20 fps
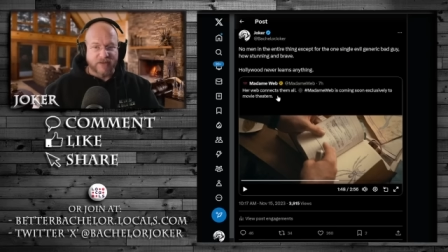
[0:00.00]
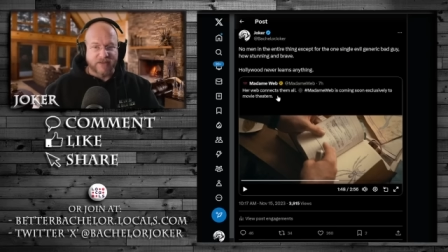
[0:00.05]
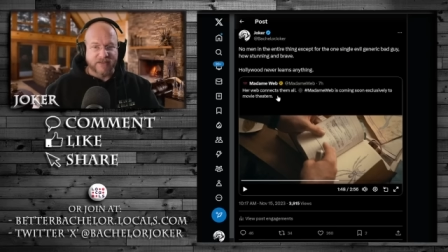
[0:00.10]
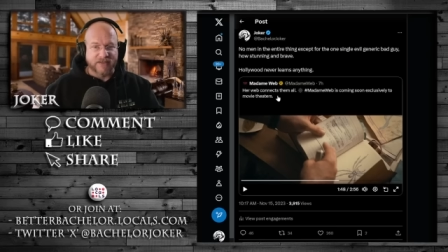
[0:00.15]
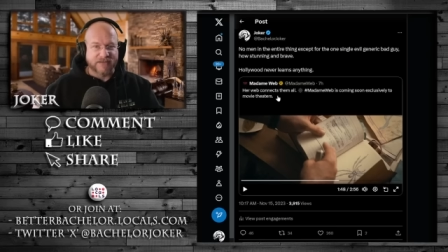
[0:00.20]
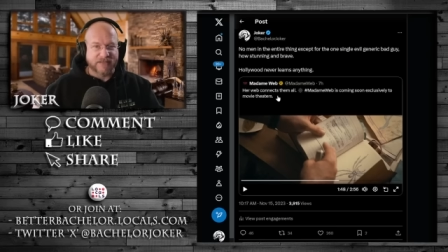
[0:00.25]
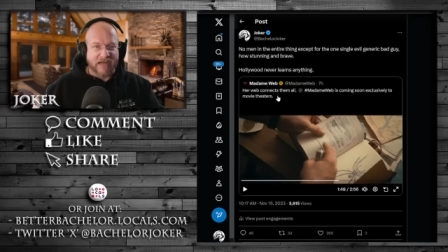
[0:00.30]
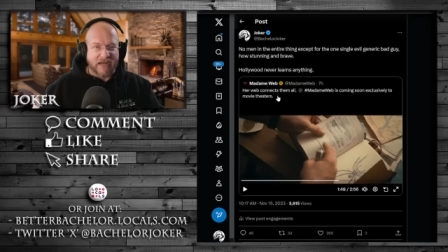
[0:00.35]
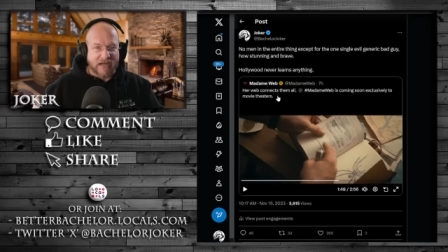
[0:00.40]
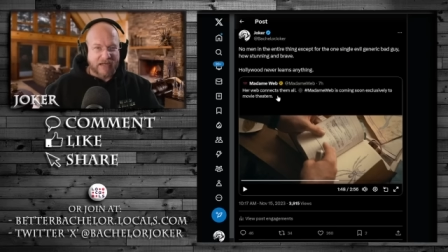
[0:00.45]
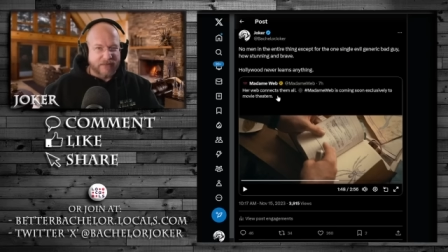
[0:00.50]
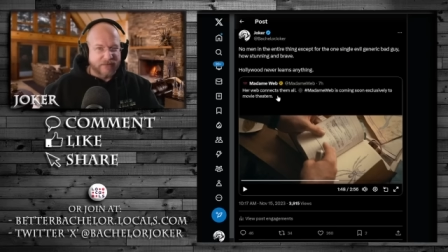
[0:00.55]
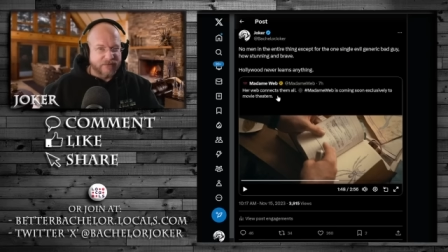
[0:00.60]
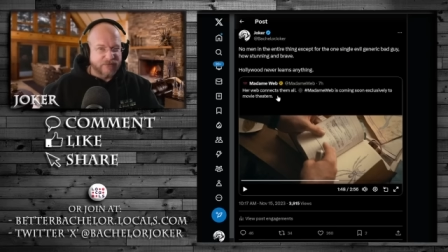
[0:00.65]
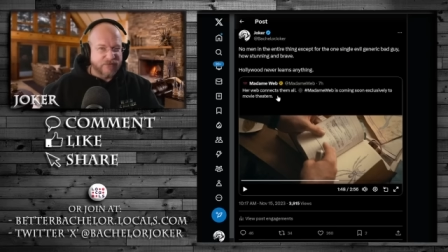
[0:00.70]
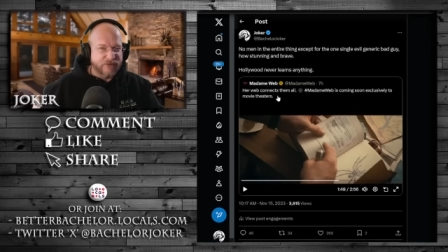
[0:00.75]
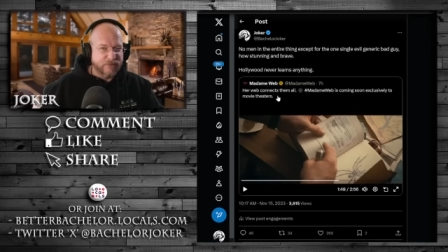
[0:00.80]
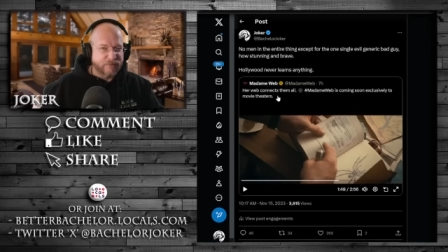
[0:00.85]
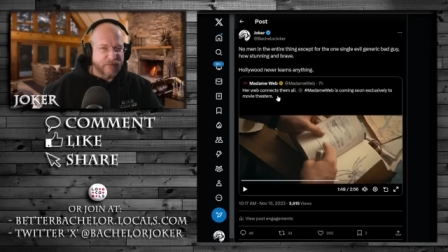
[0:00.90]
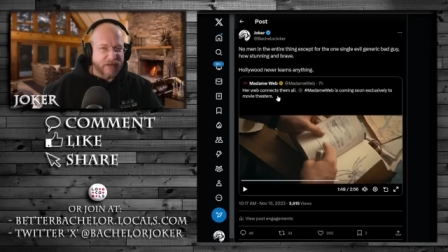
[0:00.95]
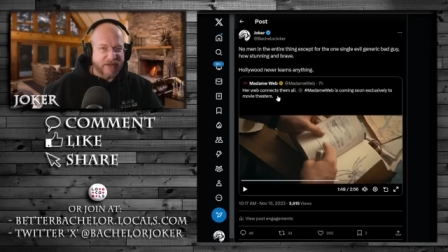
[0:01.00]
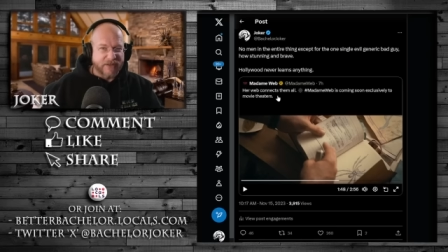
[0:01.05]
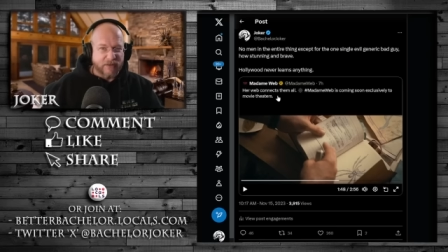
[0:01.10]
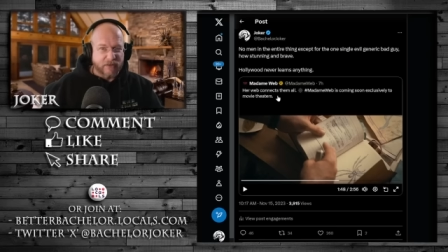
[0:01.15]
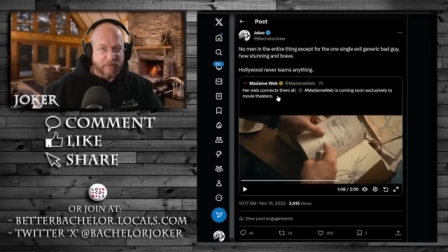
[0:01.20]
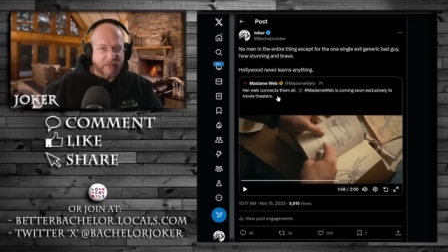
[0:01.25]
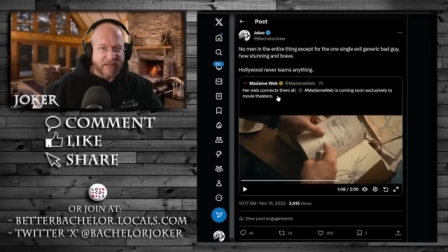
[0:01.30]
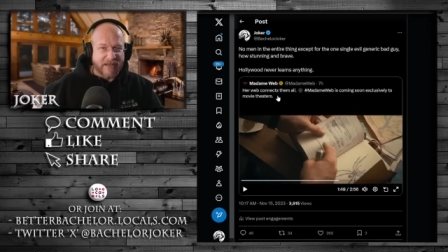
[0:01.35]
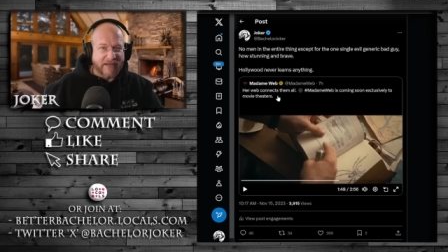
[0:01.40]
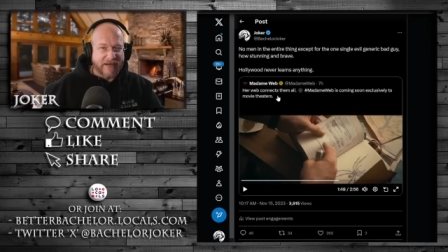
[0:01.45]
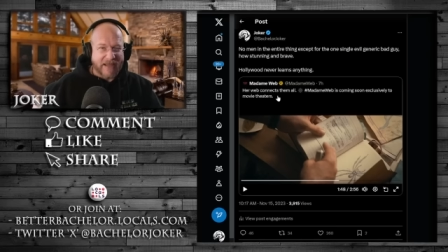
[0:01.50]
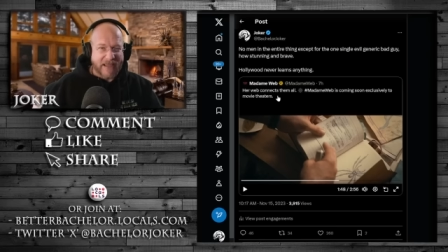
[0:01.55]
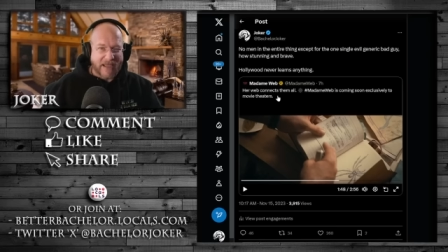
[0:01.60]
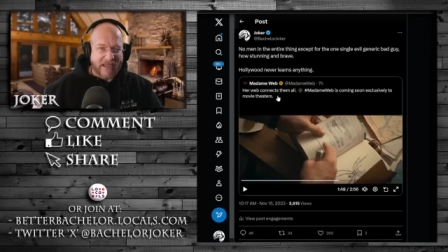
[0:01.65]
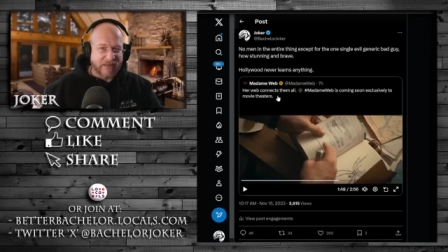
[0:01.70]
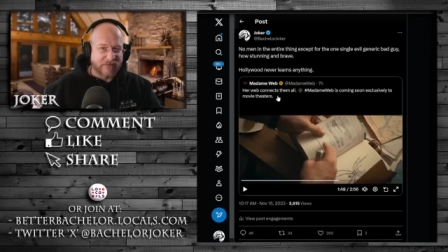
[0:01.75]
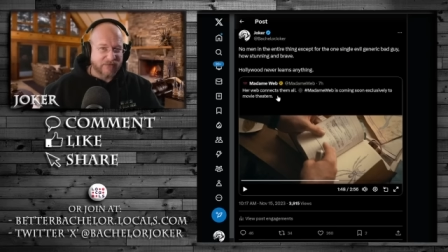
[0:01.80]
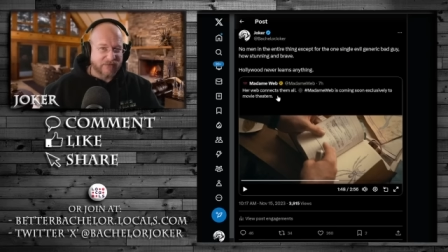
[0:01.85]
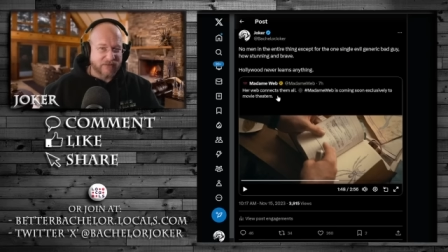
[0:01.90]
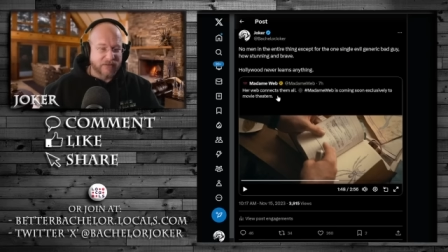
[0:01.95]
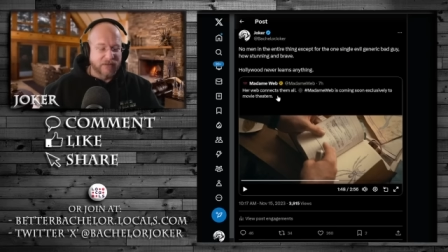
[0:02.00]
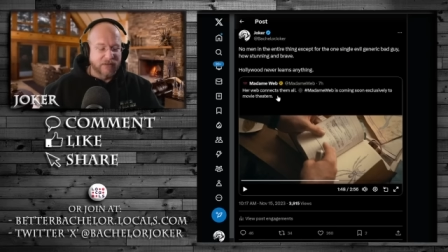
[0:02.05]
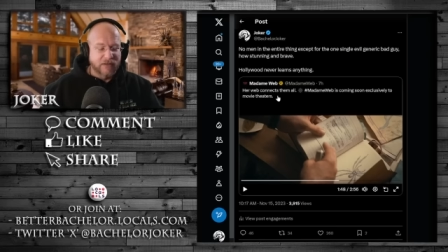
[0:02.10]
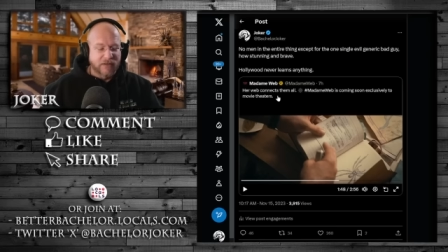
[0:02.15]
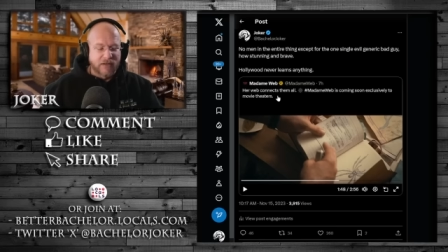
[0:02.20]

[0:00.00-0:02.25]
that's kind of Spider-Man-esque,